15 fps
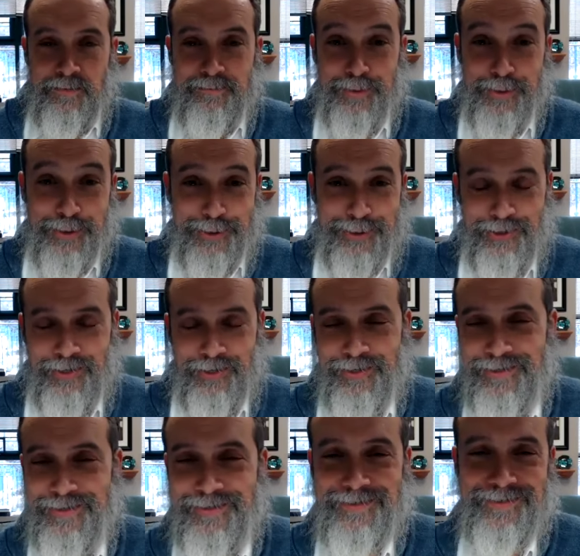burger
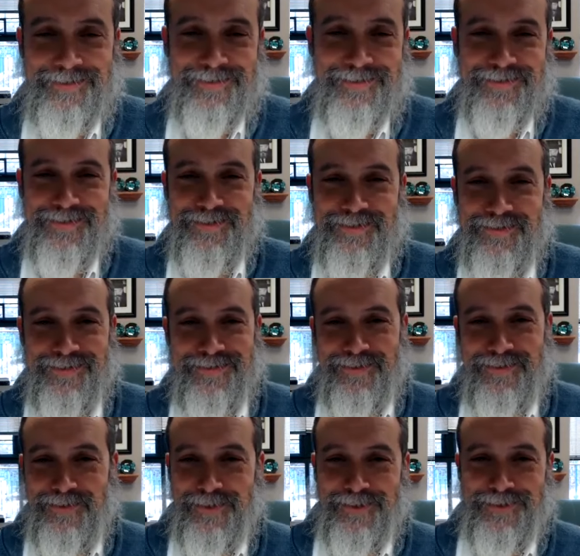
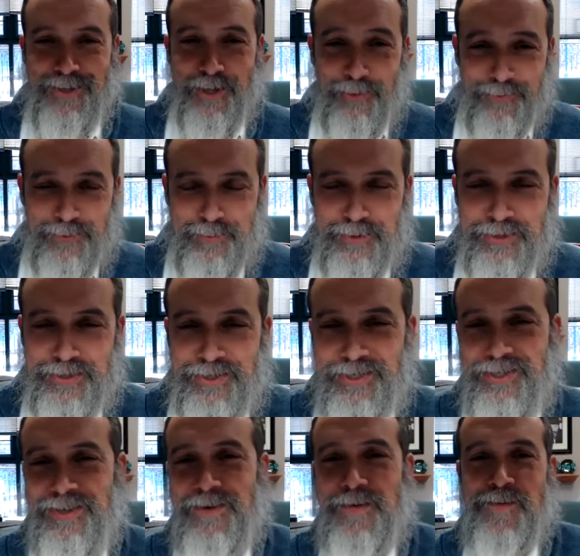or a tofu
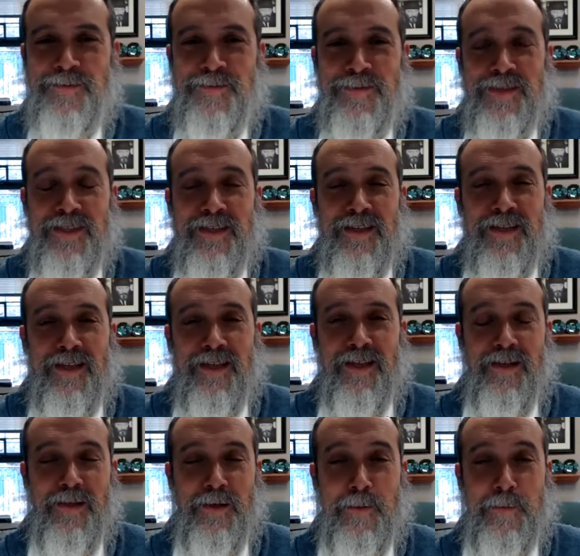burger
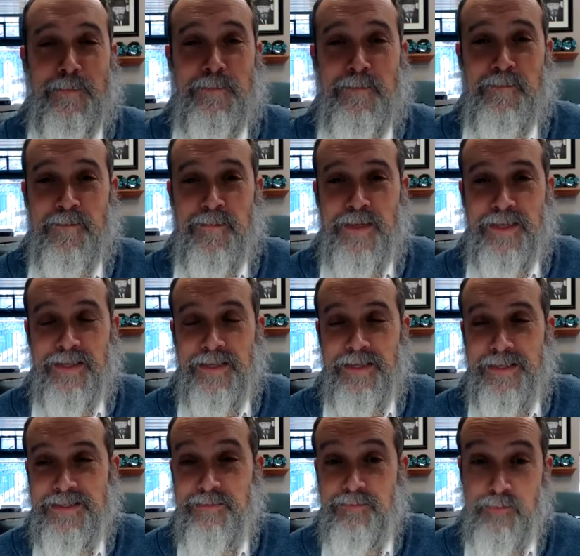um,
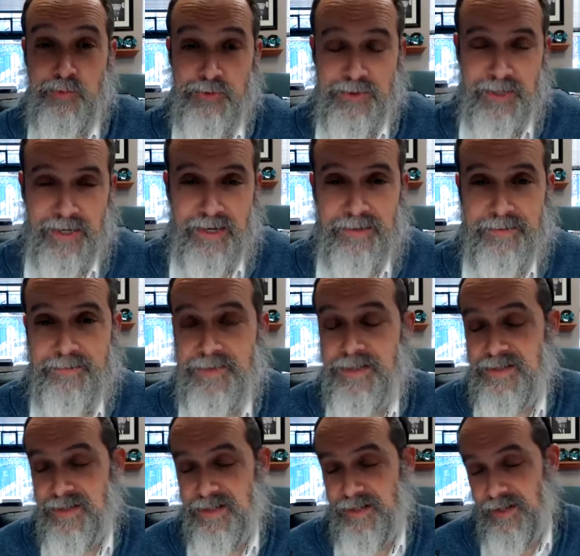is mutar,
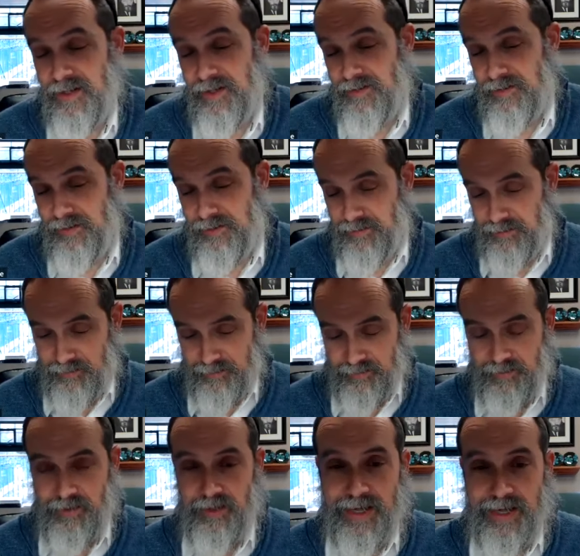means that
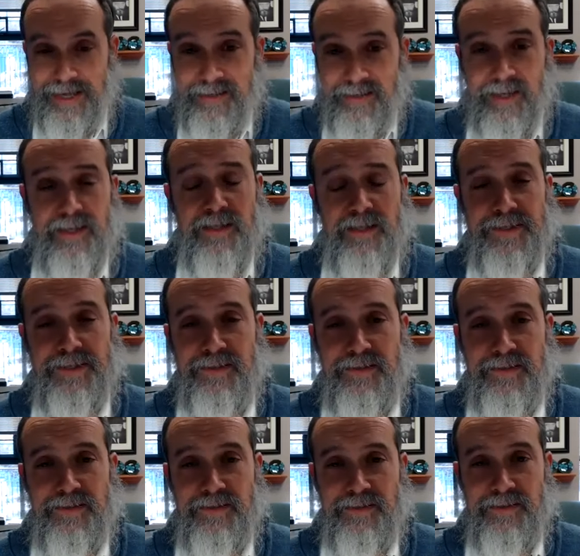I can elevate
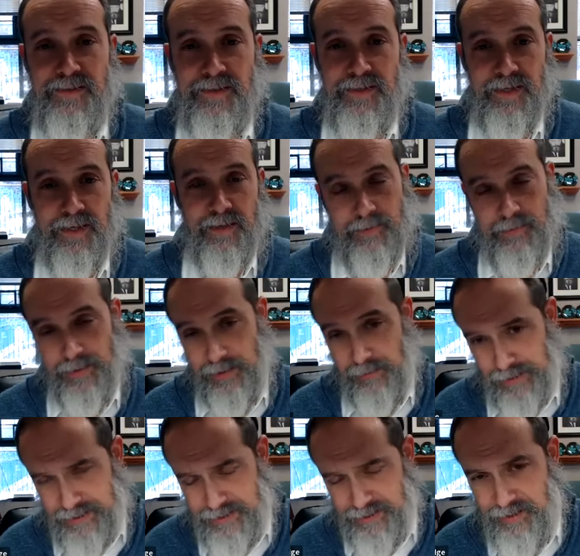this. I can make a
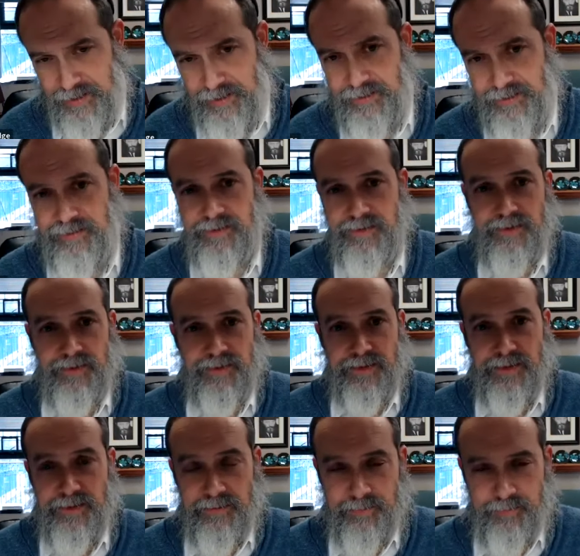blessing on it
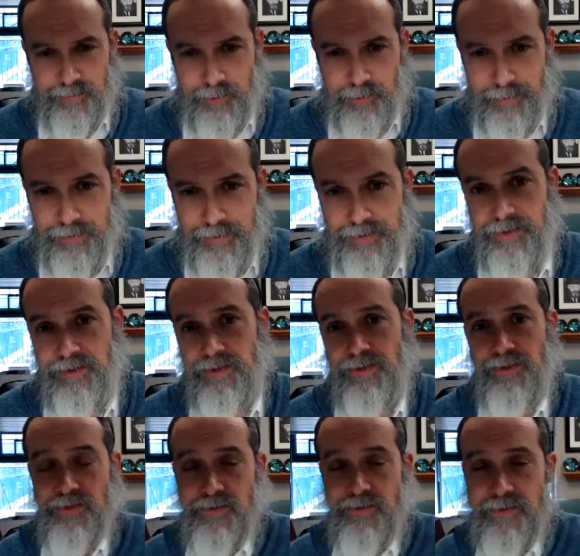properly
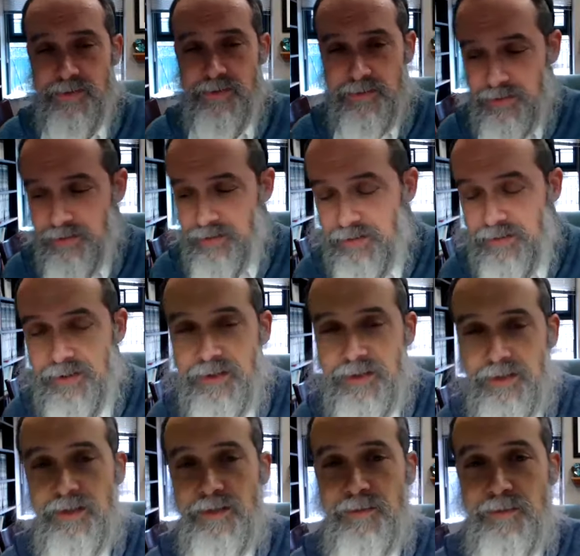use the
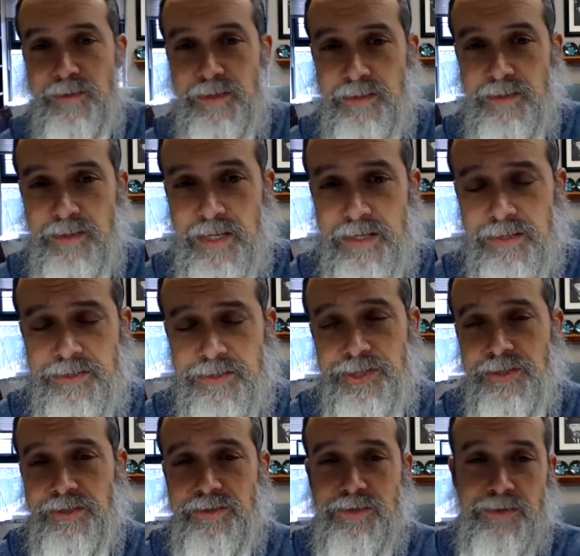the the
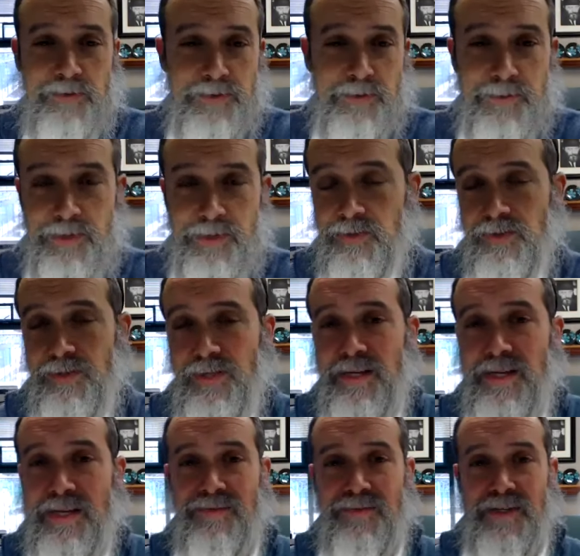energy to do something good, and
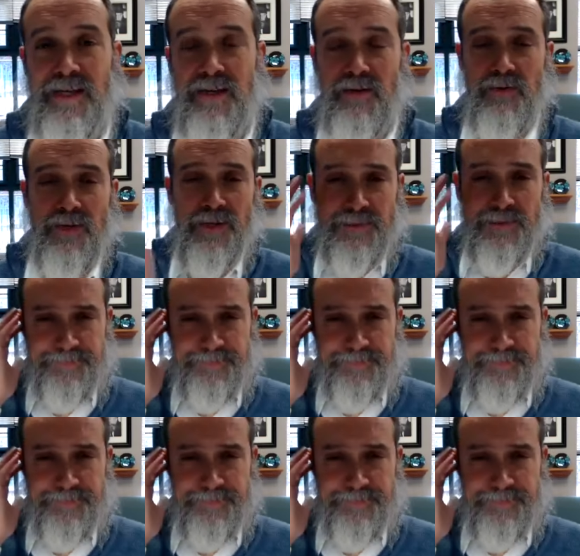I have now